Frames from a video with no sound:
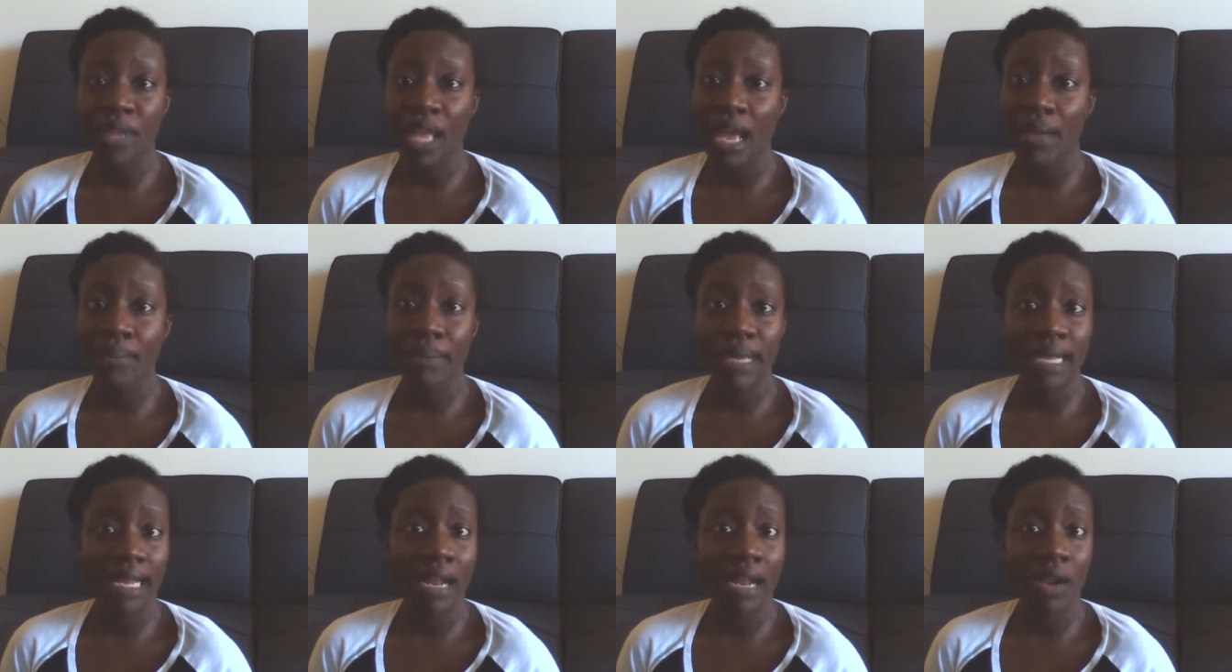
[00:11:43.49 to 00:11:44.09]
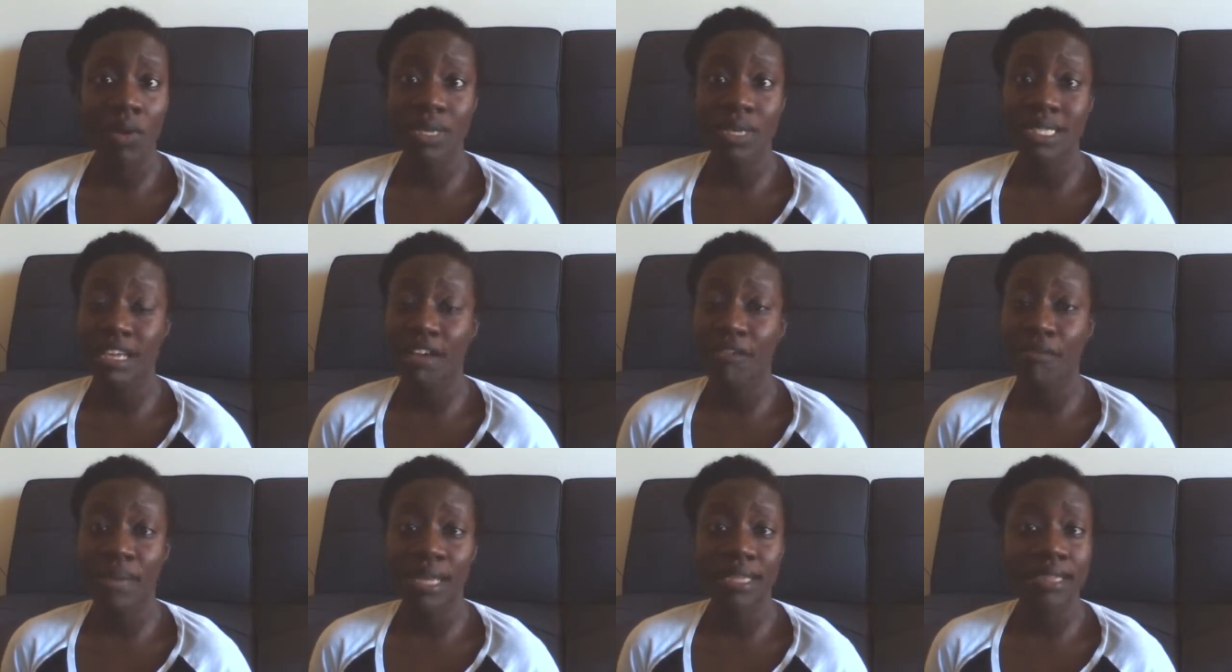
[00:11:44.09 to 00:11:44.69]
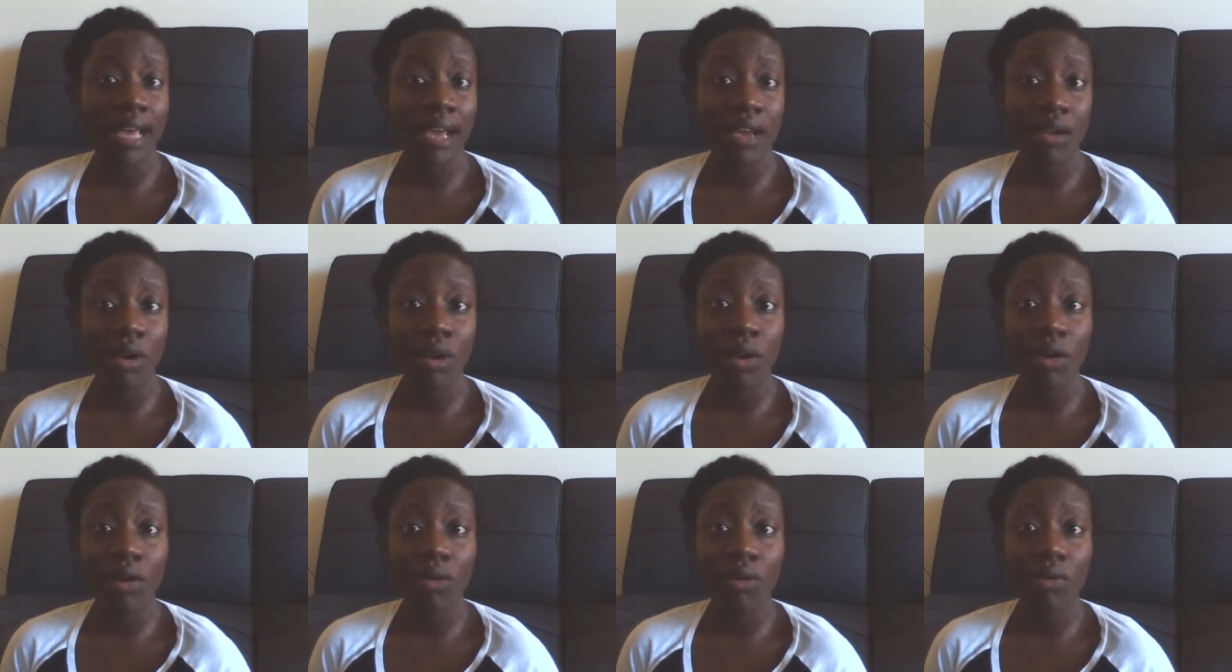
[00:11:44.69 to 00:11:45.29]
I may not always have met that
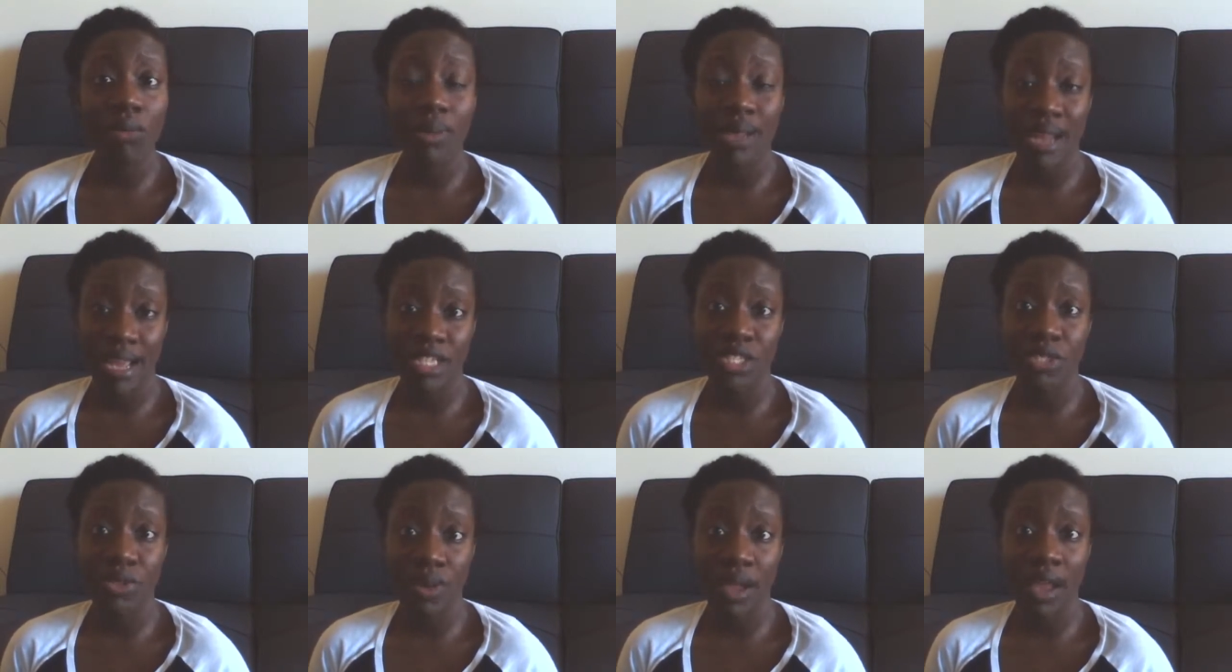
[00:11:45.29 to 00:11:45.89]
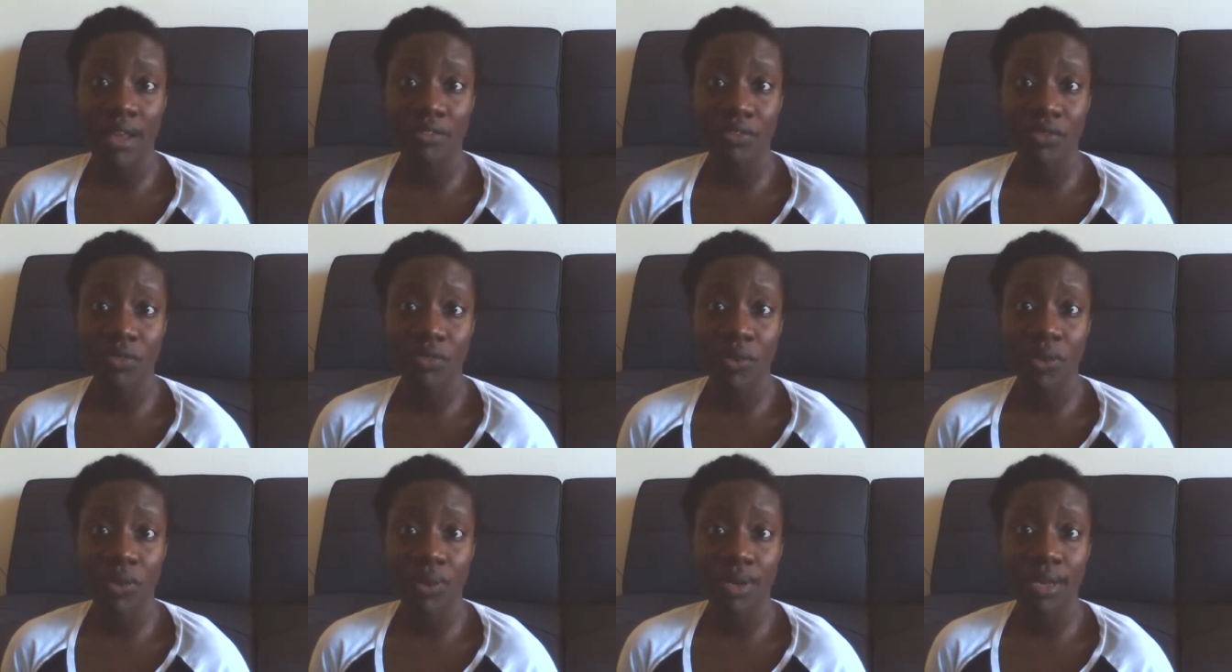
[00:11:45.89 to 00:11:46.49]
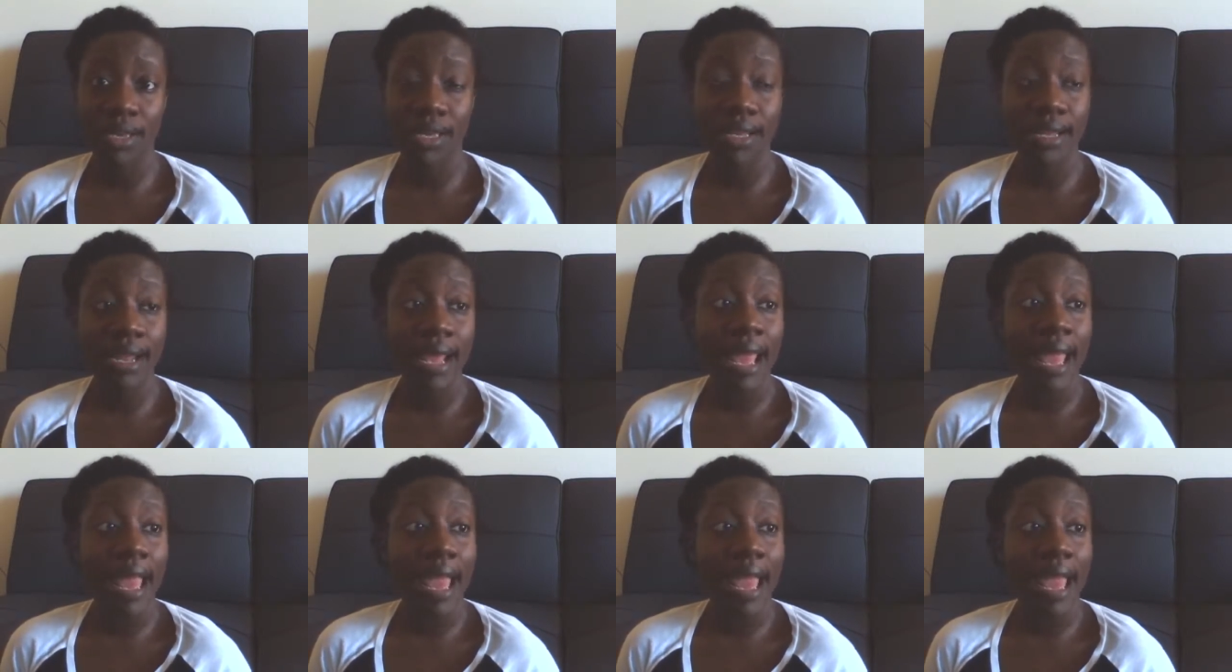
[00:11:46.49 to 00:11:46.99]
goal, but I strived for it.